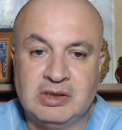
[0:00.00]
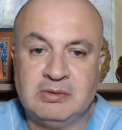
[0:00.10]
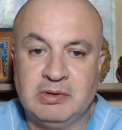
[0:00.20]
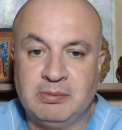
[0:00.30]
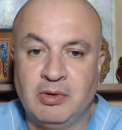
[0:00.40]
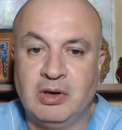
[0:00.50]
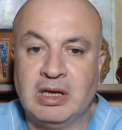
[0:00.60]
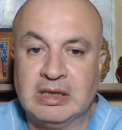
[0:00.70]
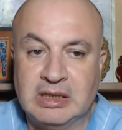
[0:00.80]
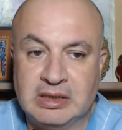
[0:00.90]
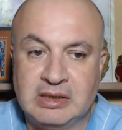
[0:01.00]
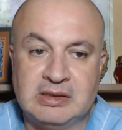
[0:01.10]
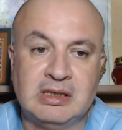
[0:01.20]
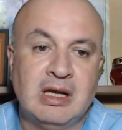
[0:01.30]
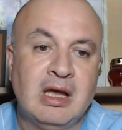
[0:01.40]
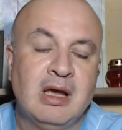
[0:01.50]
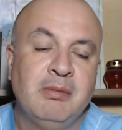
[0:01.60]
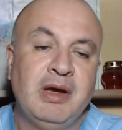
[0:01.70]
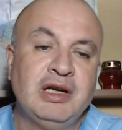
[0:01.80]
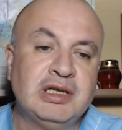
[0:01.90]
with polyangiitis.
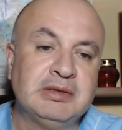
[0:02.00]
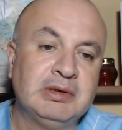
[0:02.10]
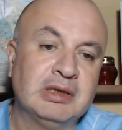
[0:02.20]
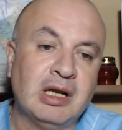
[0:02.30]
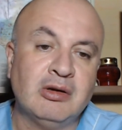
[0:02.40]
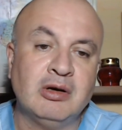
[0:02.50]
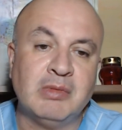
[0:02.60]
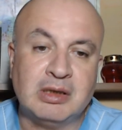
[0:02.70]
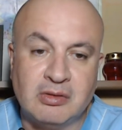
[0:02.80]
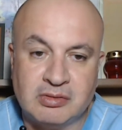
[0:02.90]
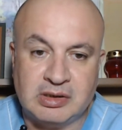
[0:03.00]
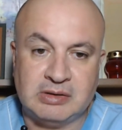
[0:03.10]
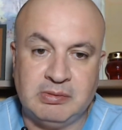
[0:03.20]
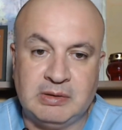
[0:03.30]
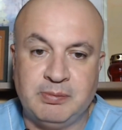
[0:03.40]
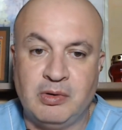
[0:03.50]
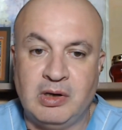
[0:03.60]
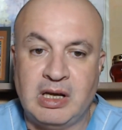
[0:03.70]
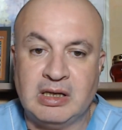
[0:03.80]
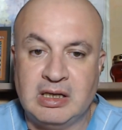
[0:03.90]
Patients with granulomatosis with
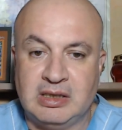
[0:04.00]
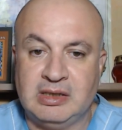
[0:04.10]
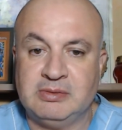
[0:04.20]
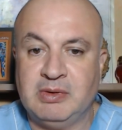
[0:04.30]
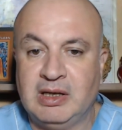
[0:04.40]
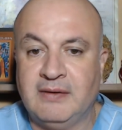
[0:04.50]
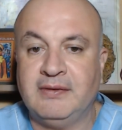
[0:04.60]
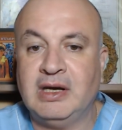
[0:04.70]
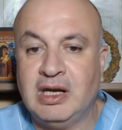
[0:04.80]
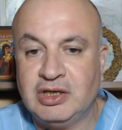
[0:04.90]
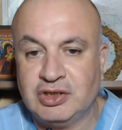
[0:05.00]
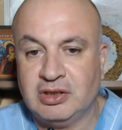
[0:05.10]
polyangiitis may have nasal